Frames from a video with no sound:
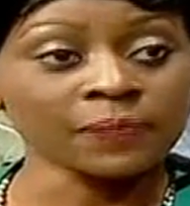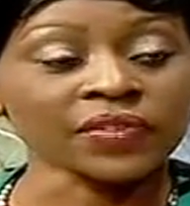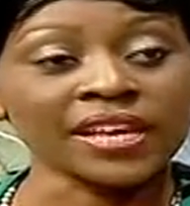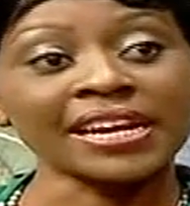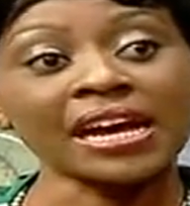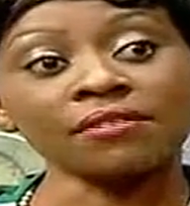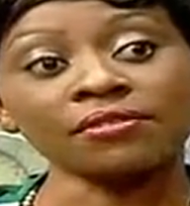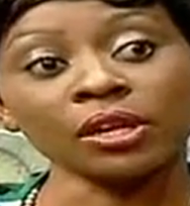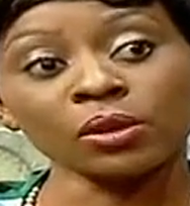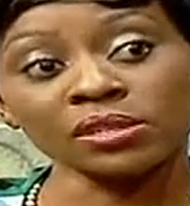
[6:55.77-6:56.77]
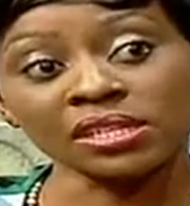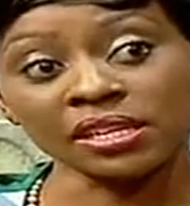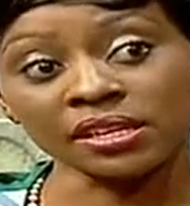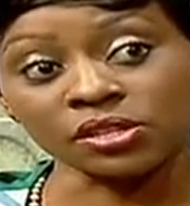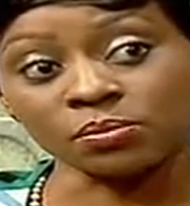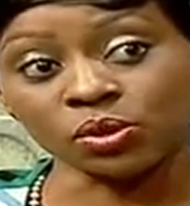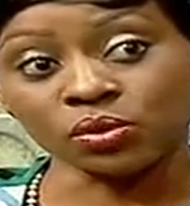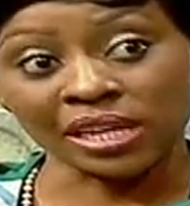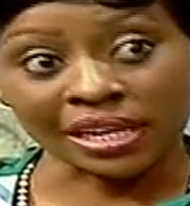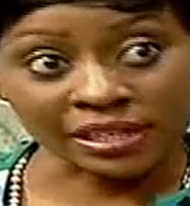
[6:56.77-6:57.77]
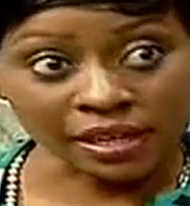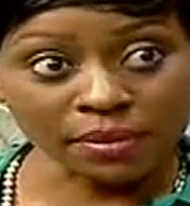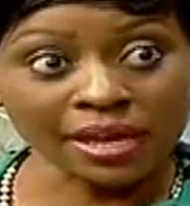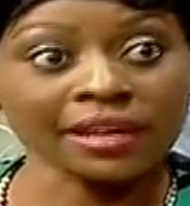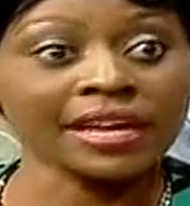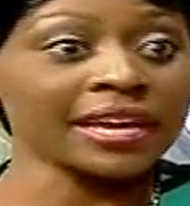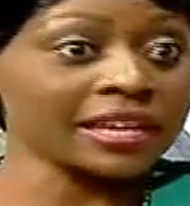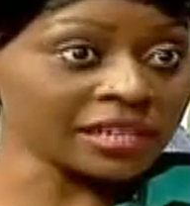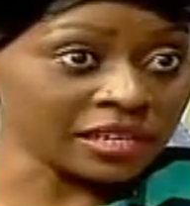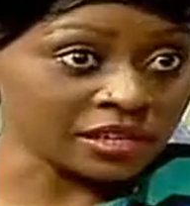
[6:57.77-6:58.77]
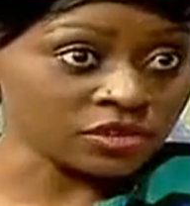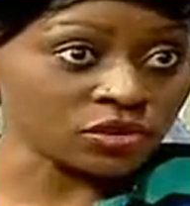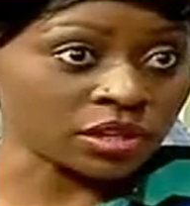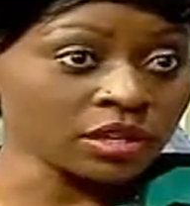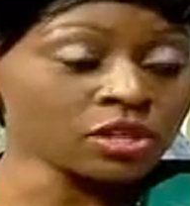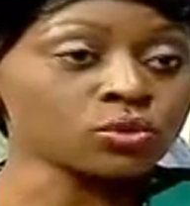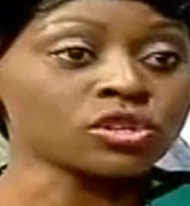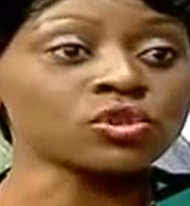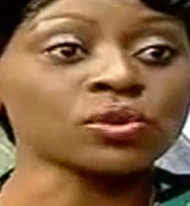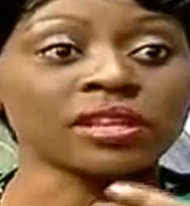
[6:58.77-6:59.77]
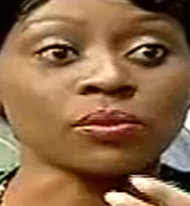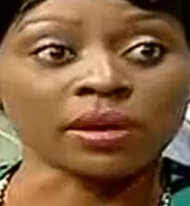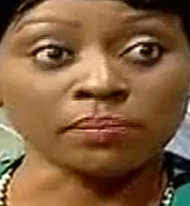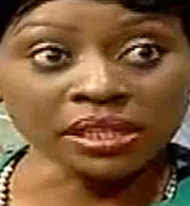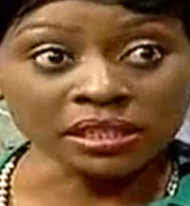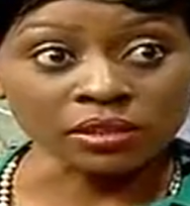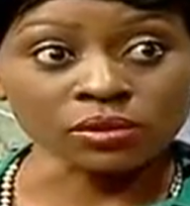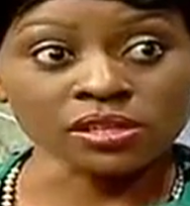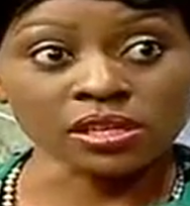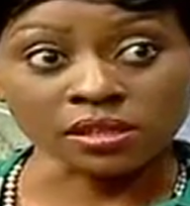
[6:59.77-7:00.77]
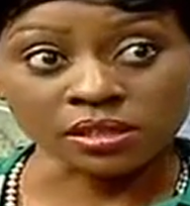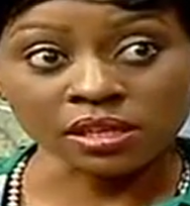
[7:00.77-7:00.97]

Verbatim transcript: and have close linkage between academia and industry to ensure that we are building those skills,